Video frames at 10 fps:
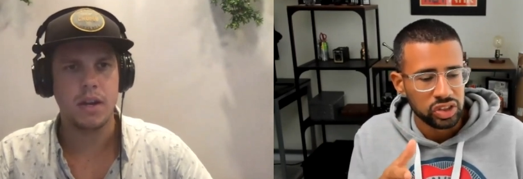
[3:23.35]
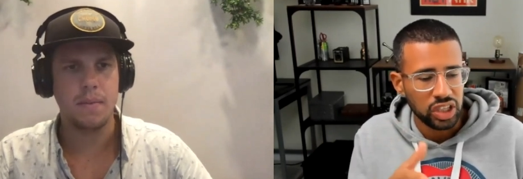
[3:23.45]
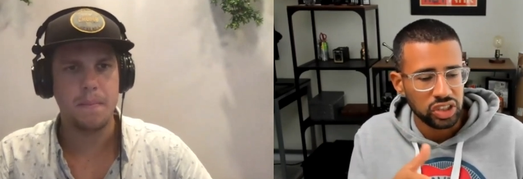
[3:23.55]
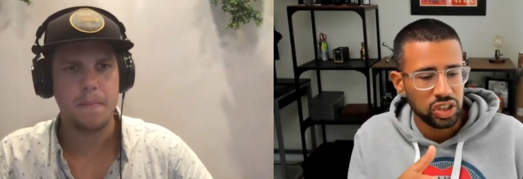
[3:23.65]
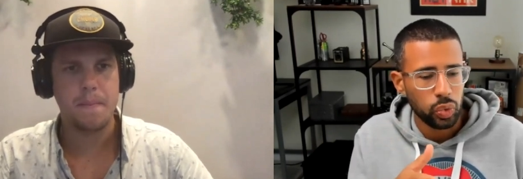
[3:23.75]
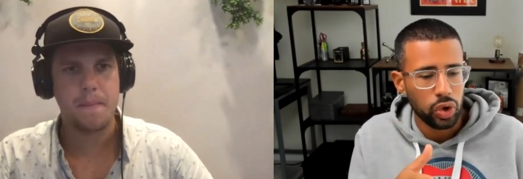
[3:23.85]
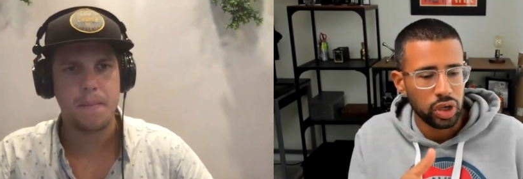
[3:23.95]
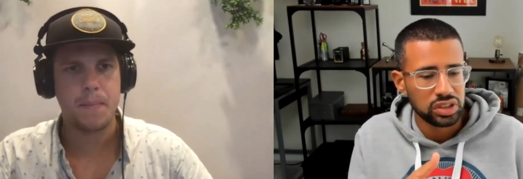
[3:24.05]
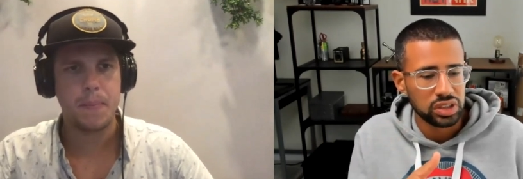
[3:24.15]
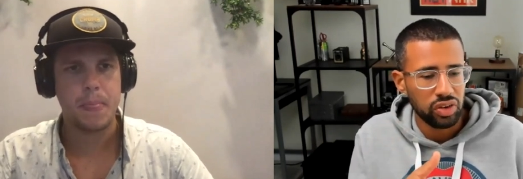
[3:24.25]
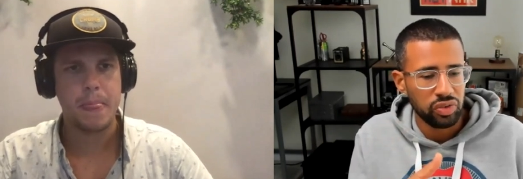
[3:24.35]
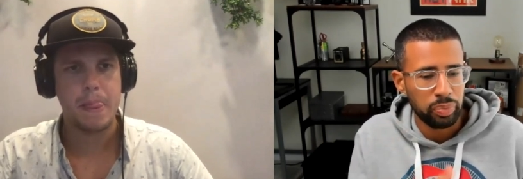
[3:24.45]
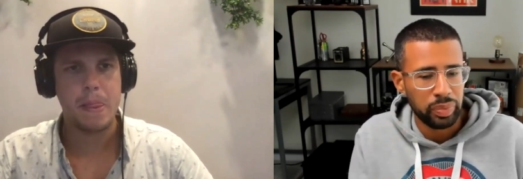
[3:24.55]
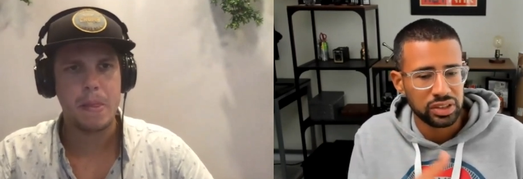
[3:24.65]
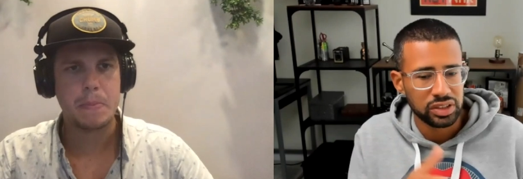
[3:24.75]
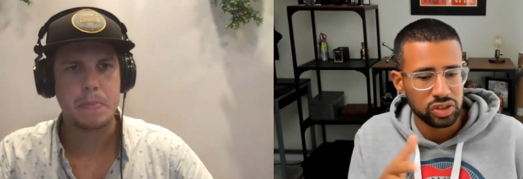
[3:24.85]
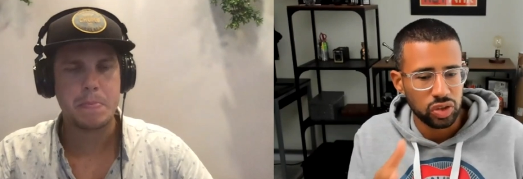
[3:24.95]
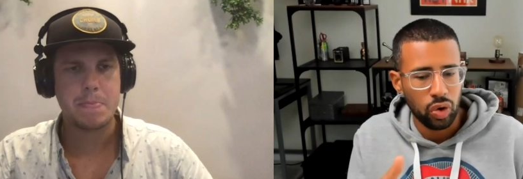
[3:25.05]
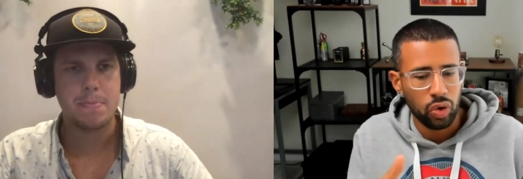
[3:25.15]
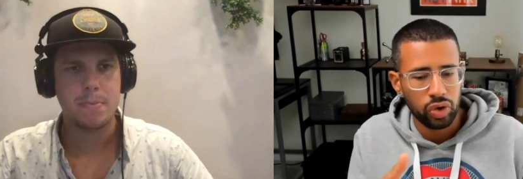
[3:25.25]
Speaker 1: changing the words of business
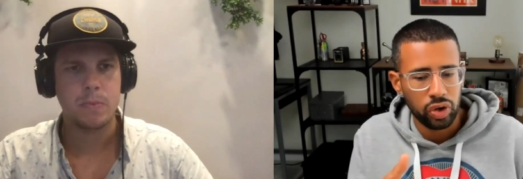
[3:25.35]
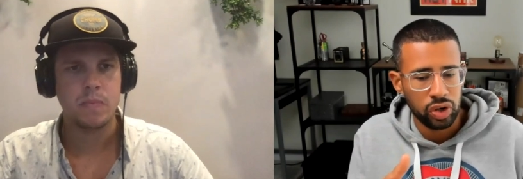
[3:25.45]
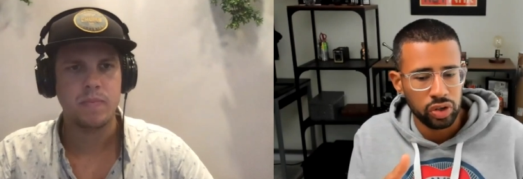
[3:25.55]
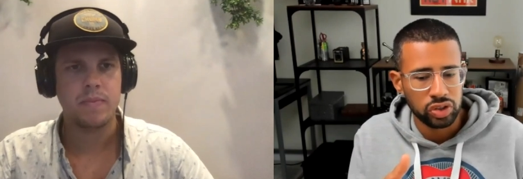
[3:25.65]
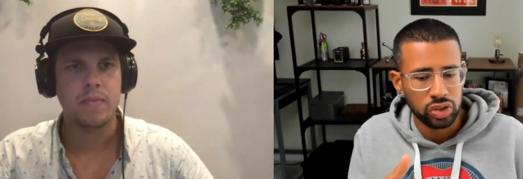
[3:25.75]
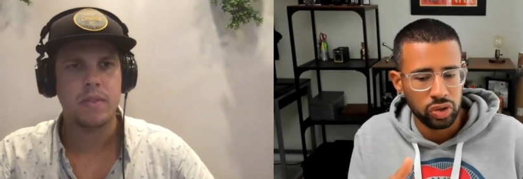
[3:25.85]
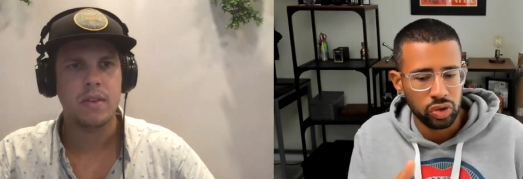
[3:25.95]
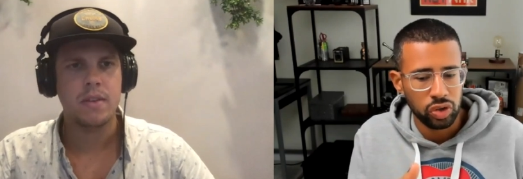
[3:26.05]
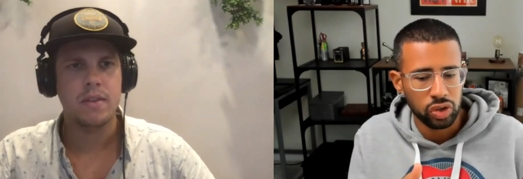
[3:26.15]
owner to